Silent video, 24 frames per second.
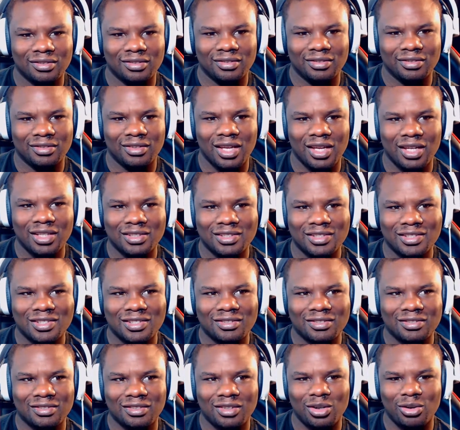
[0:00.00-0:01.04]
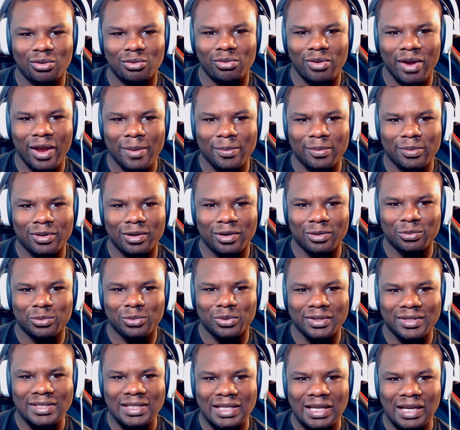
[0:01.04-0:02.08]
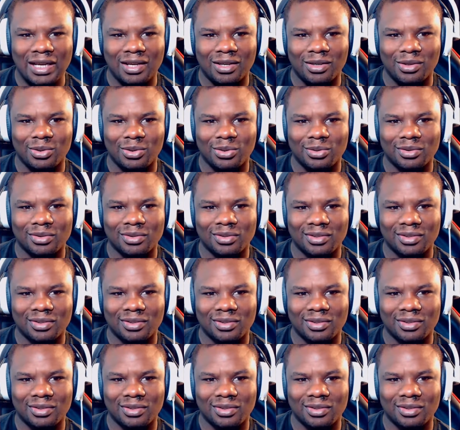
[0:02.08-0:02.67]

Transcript: Not just, you know, wrap it up with a towel.